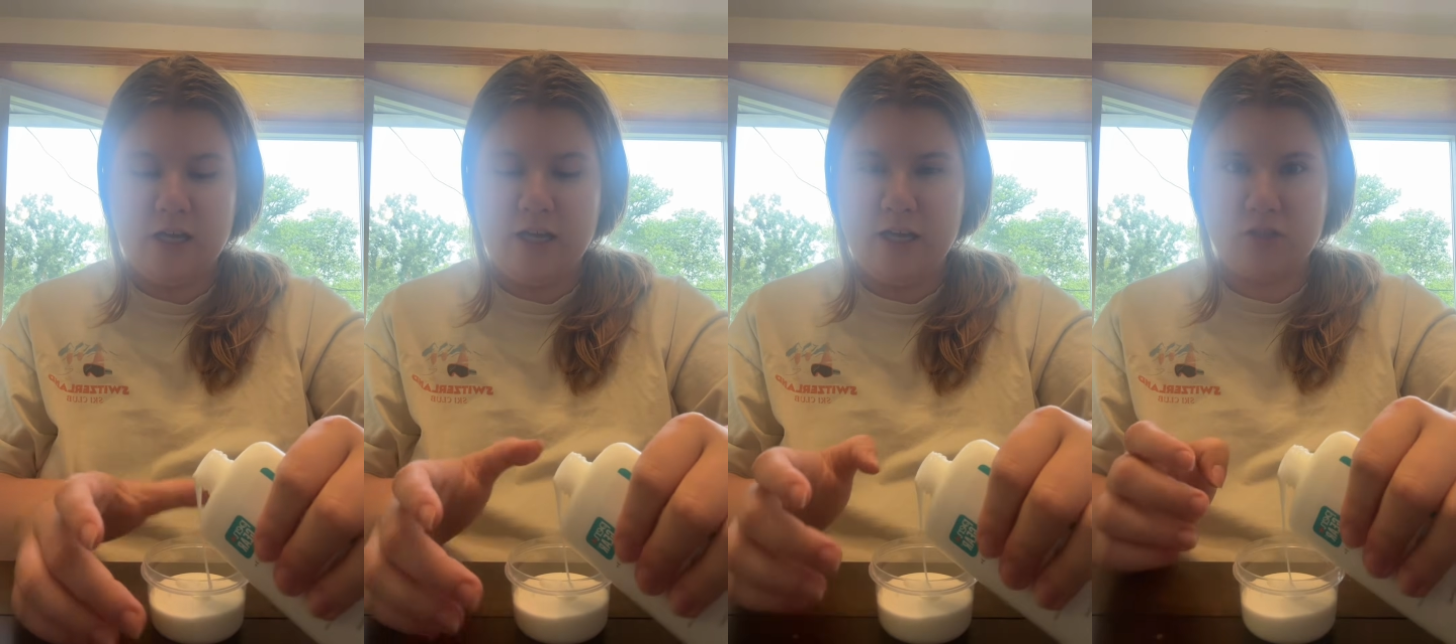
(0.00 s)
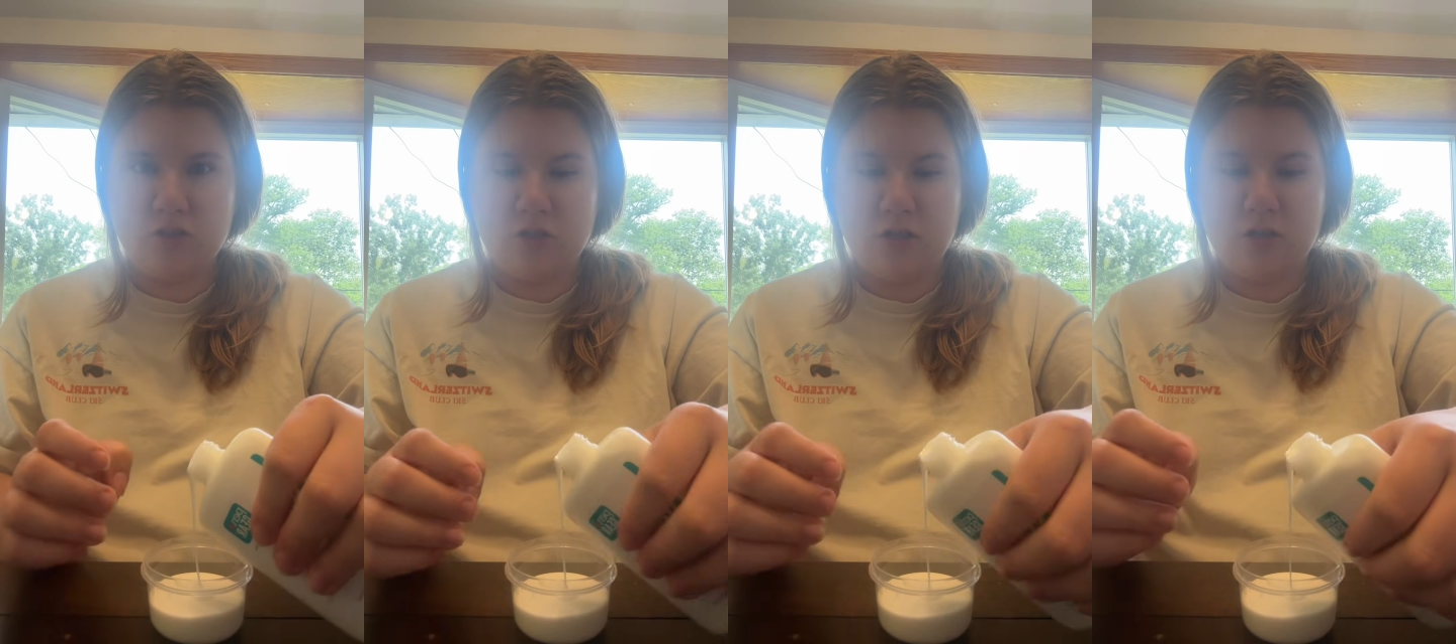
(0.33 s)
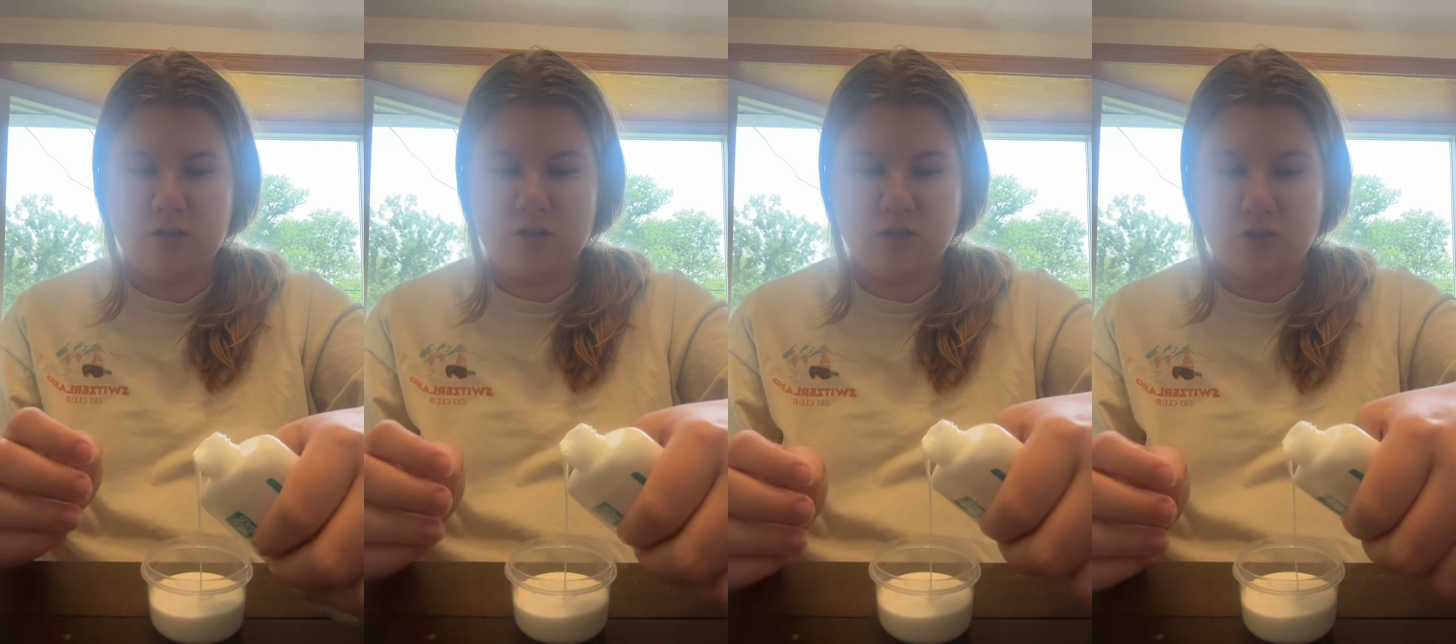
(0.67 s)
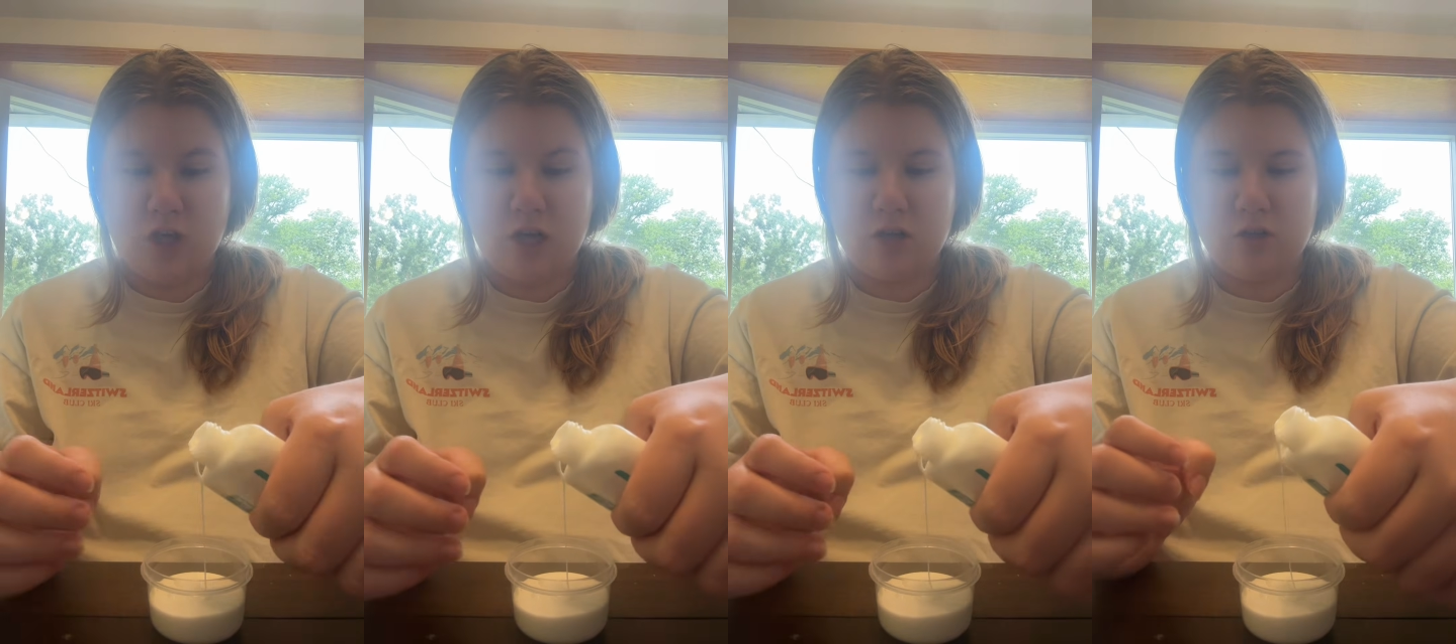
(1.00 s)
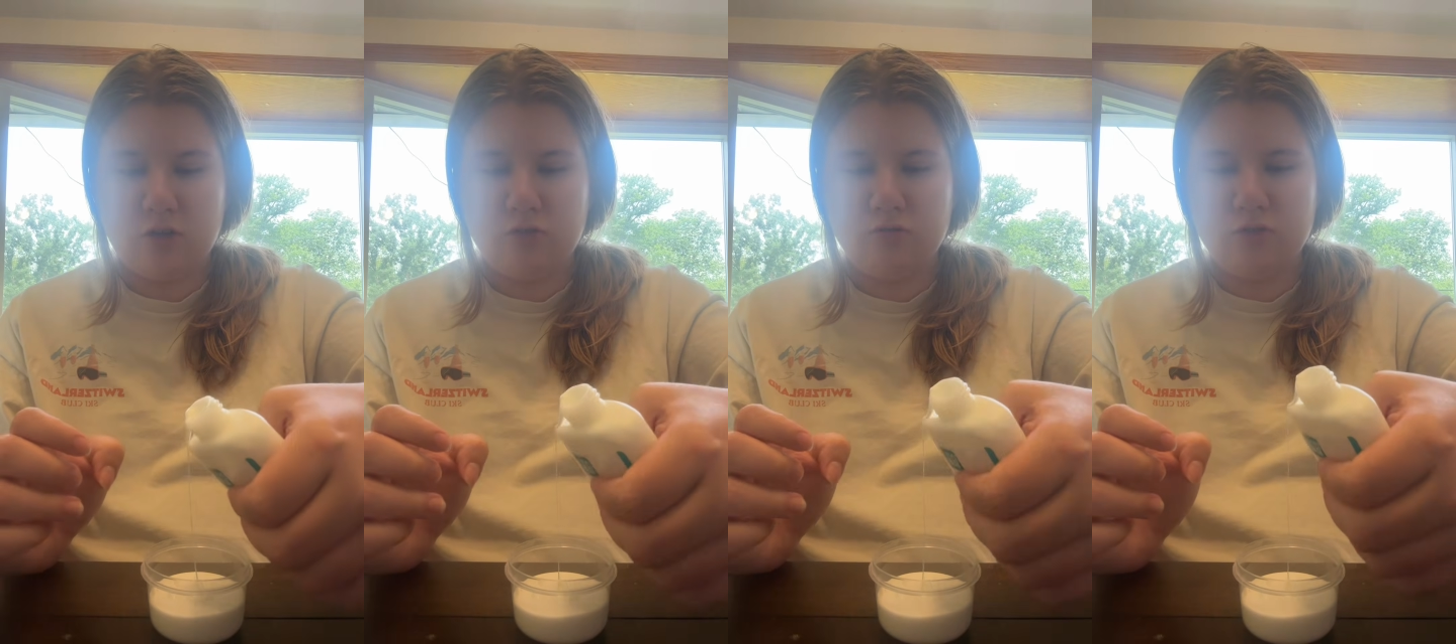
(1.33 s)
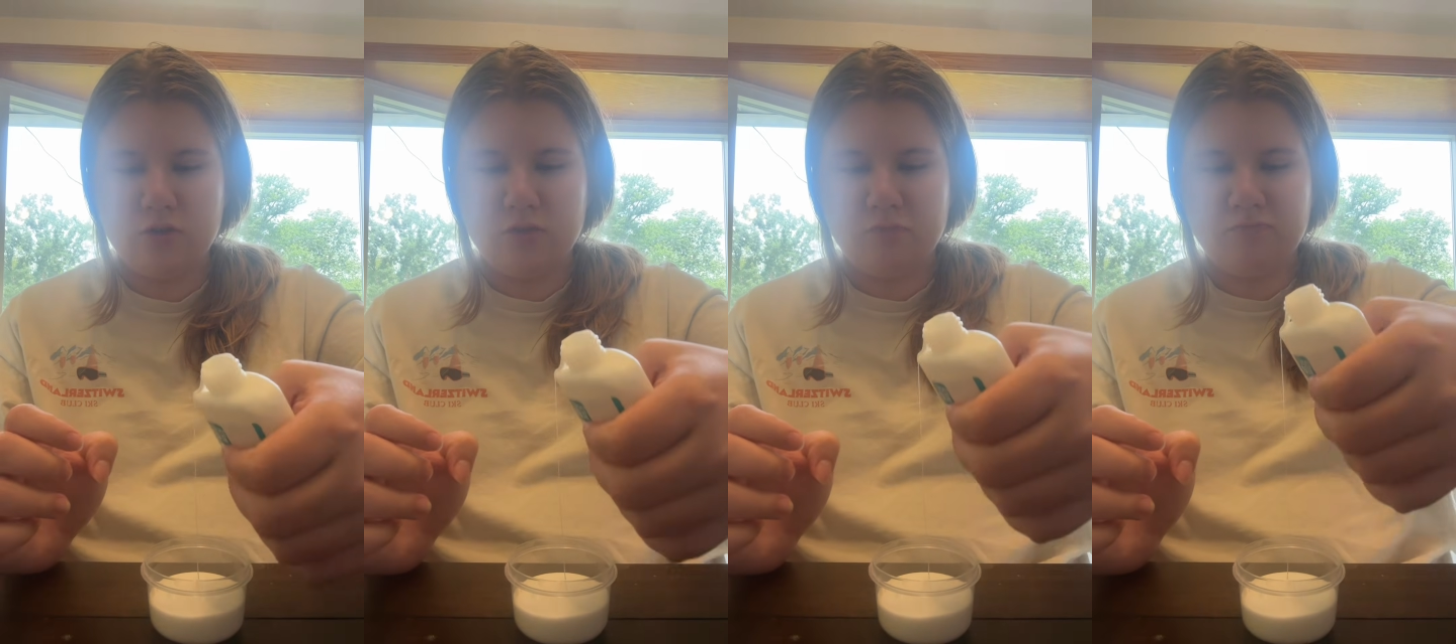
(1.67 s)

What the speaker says: it's gonna not close.